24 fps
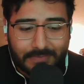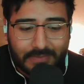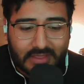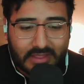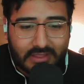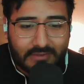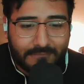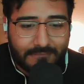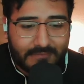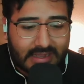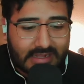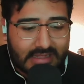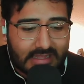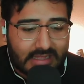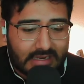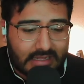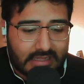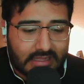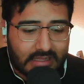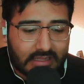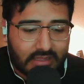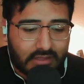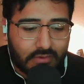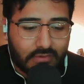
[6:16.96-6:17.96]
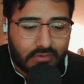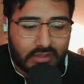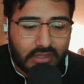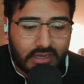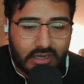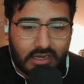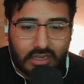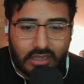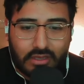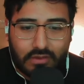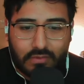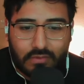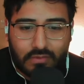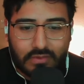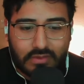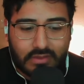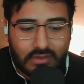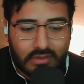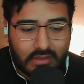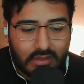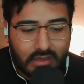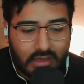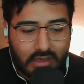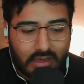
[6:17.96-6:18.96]
The fact that it's still in the
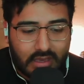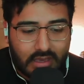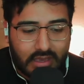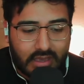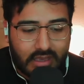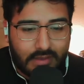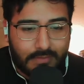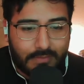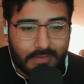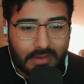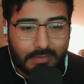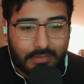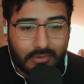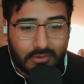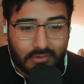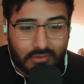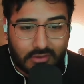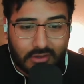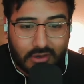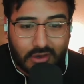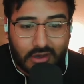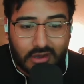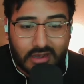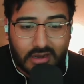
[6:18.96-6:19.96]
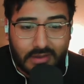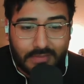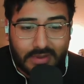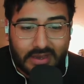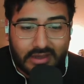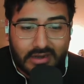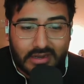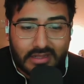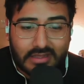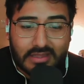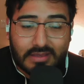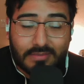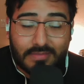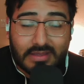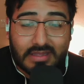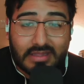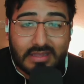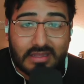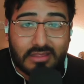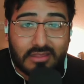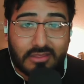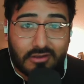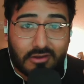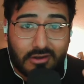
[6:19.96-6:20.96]
news and people are talking about it, something
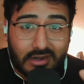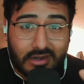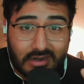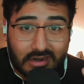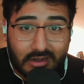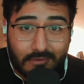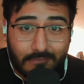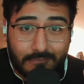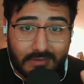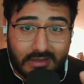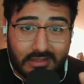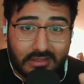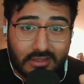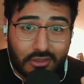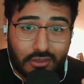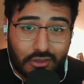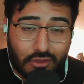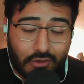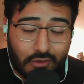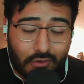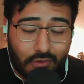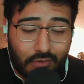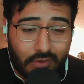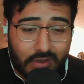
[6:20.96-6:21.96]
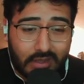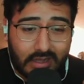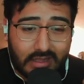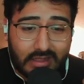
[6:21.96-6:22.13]
that started off as a joke,